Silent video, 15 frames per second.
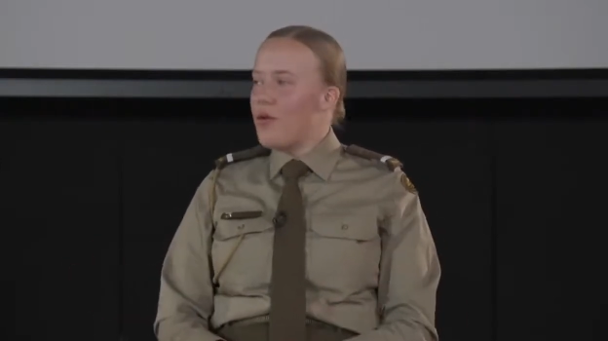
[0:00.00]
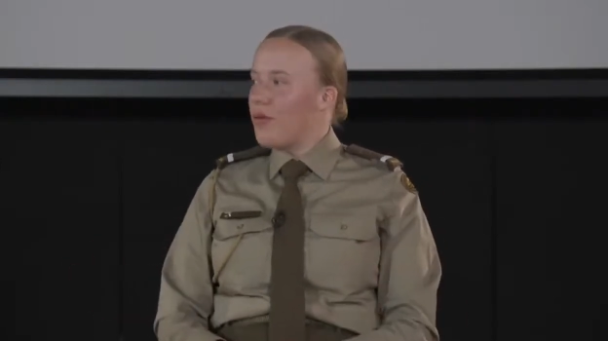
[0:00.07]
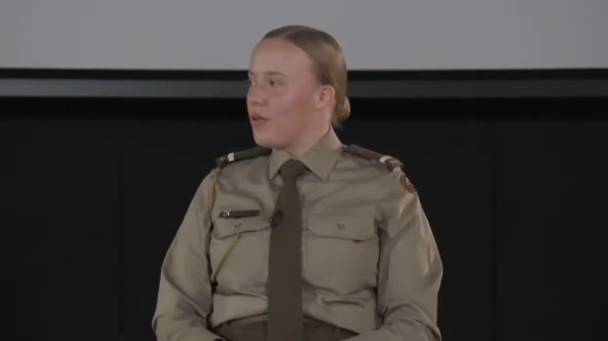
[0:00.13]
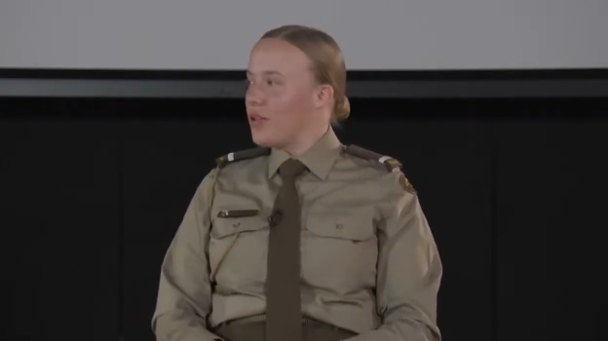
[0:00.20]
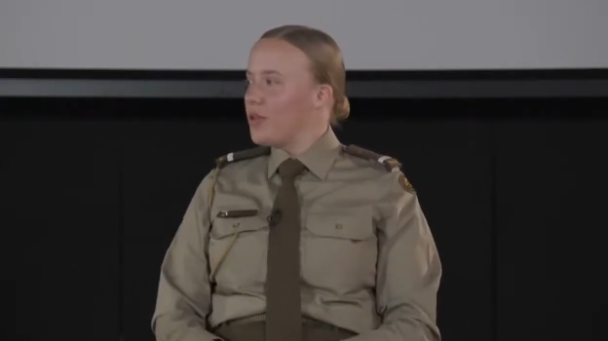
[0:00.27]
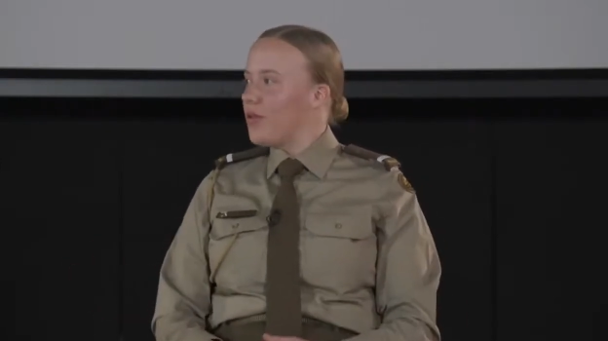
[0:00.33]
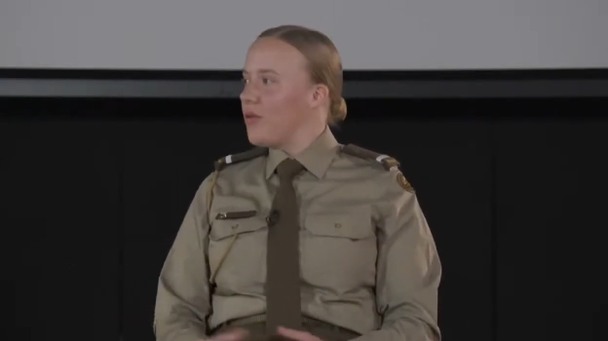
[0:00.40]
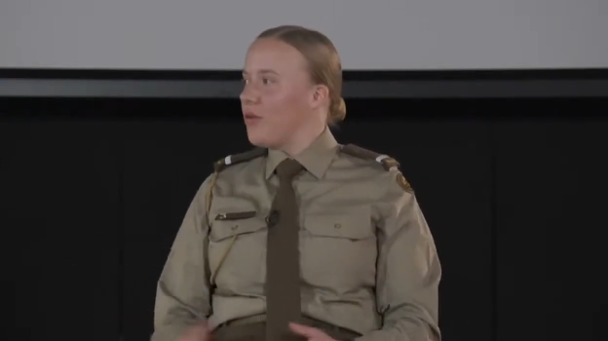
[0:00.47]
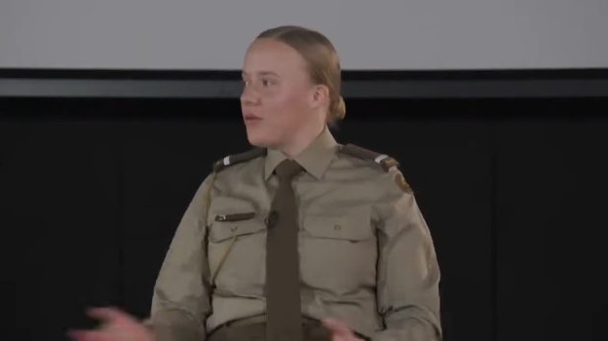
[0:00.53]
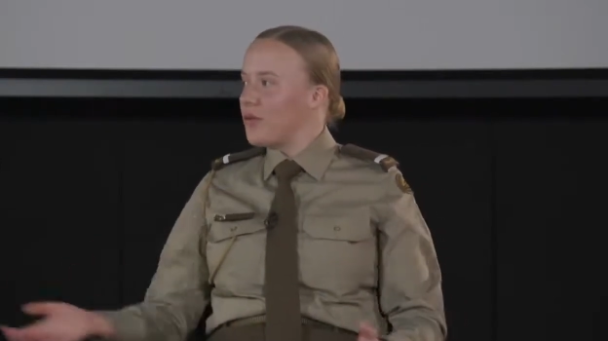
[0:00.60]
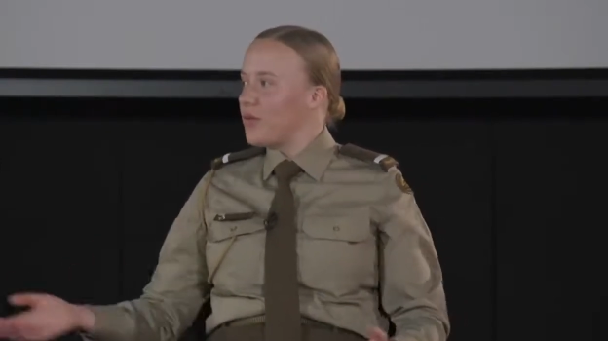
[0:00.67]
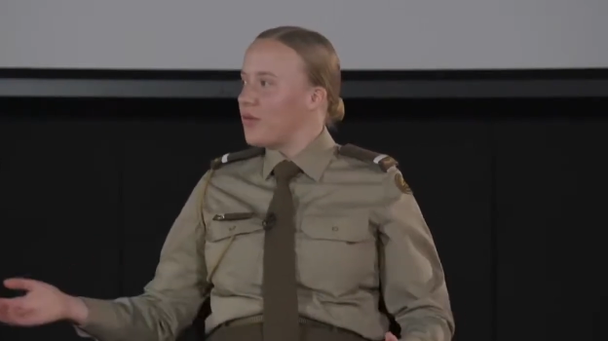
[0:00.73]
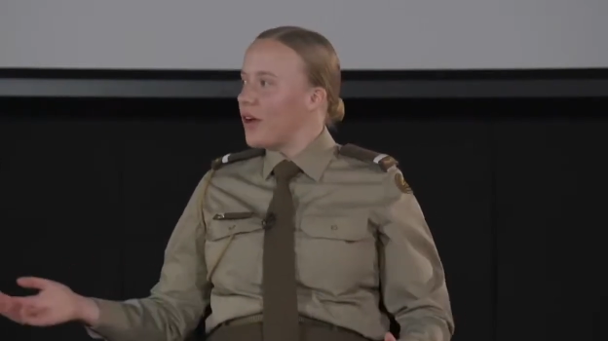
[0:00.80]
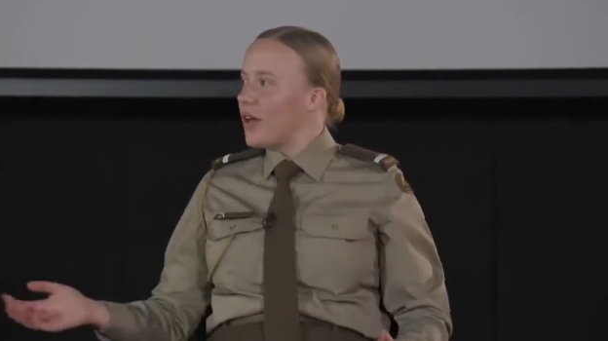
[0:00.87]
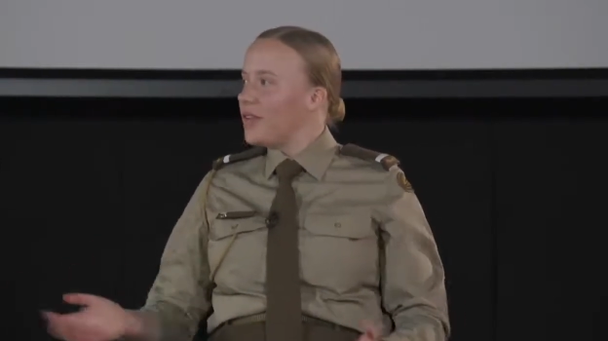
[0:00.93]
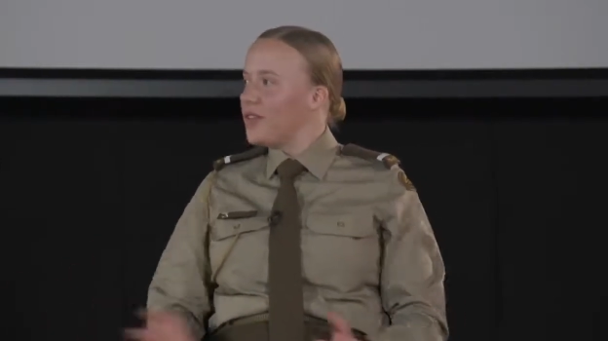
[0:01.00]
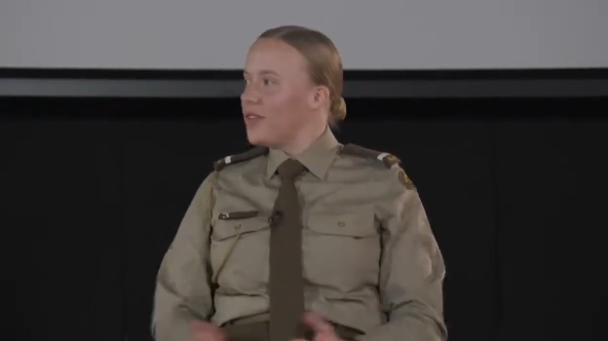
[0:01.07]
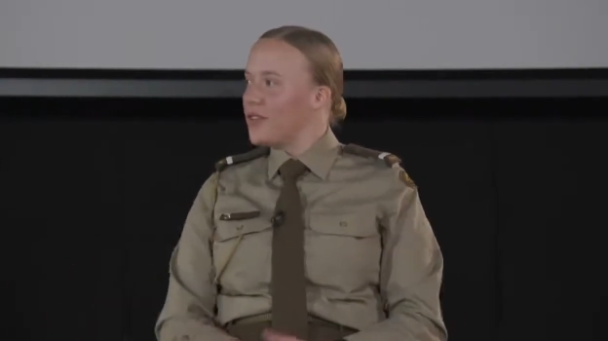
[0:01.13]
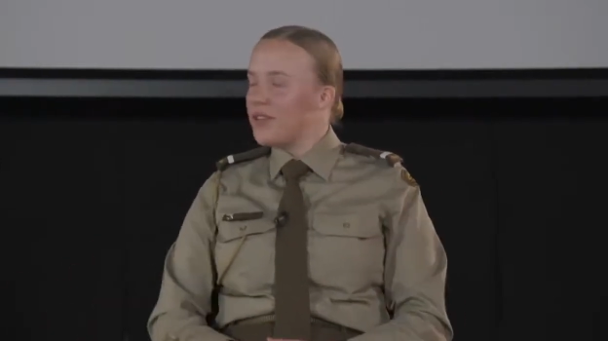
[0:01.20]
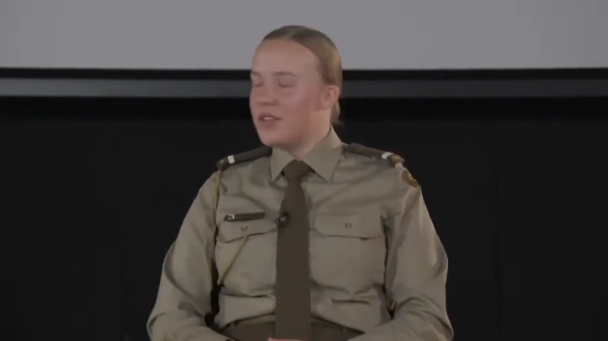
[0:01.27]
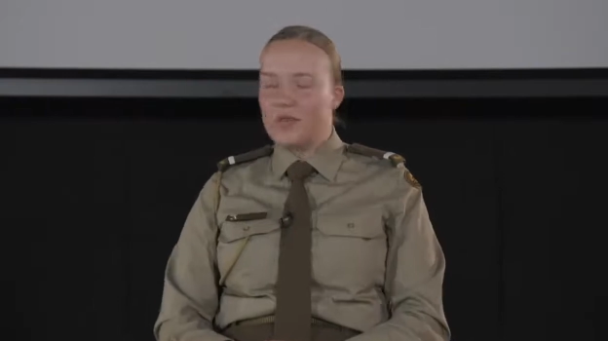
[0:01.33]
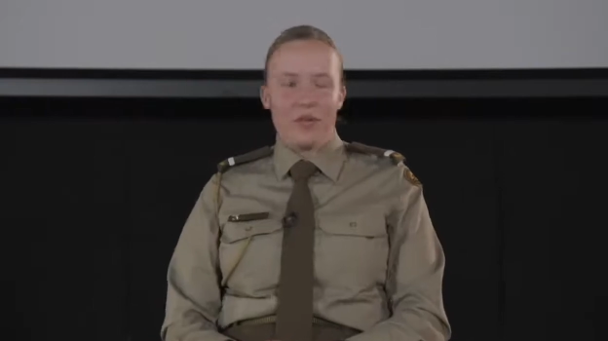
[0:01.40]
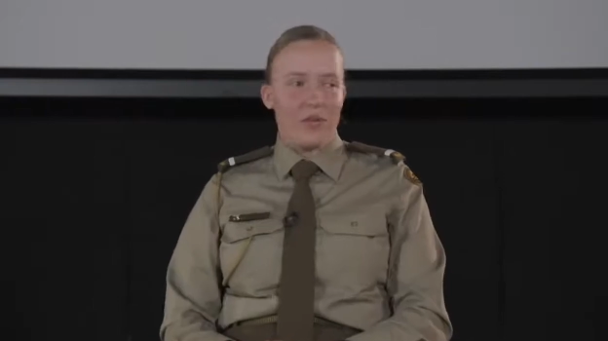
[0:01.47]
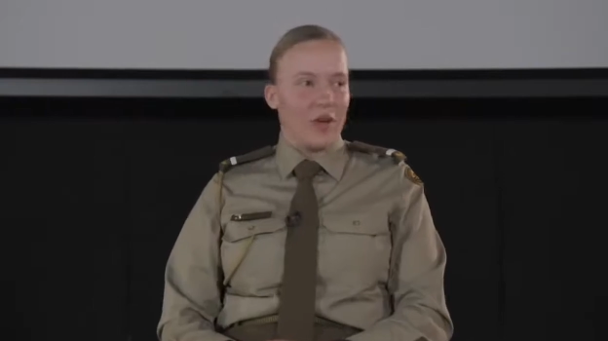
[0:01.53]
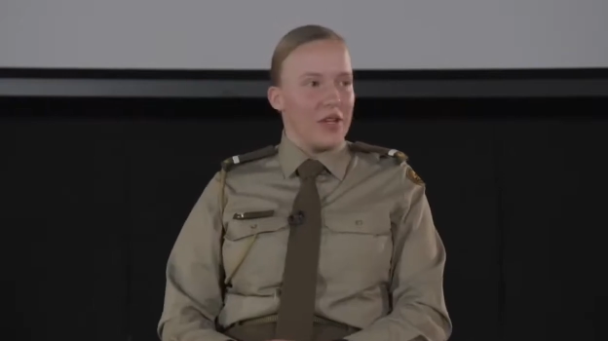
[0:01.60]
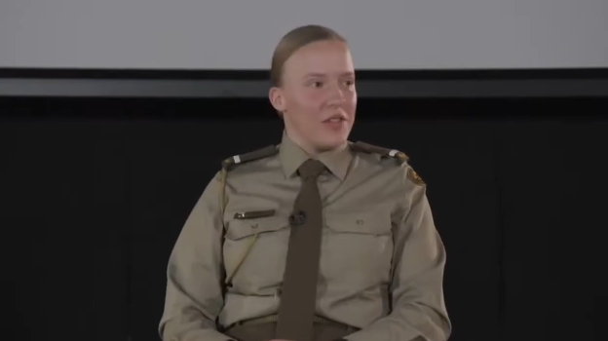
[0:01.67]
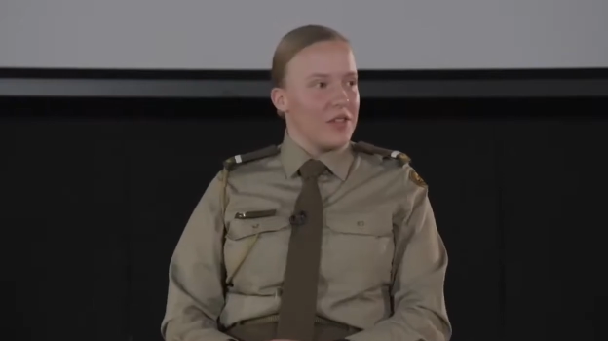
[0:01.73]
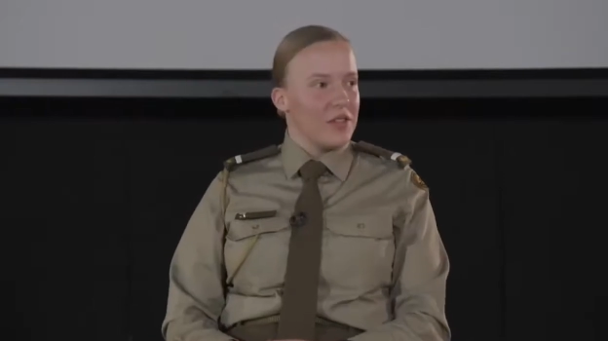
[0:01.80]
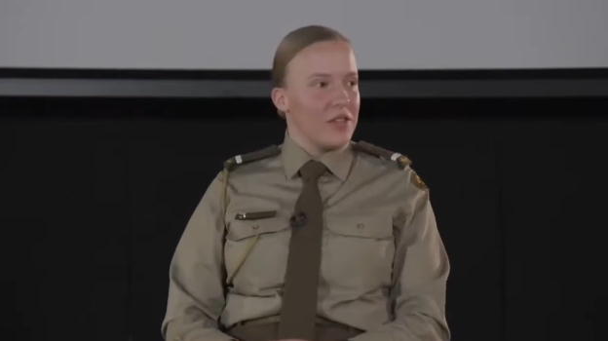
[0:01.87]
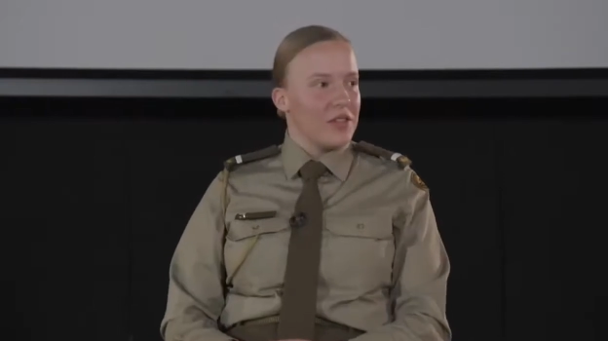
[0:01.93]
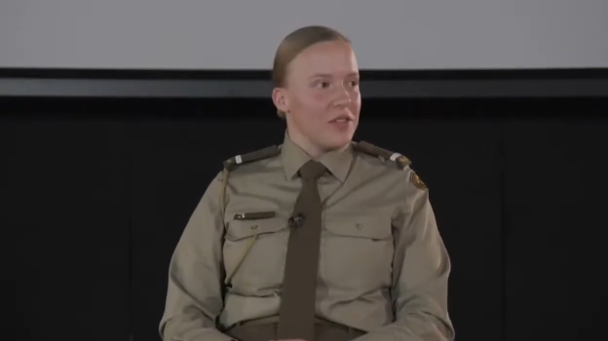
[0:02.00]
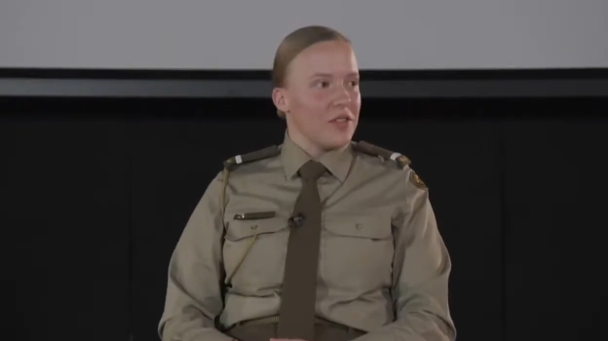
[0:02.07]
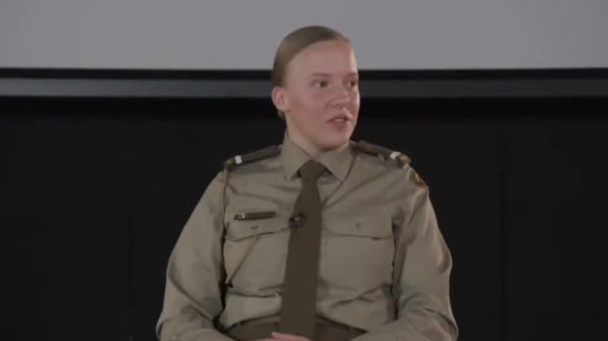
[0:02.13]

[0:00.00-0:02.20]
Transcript: all these awesome friends and different reasons.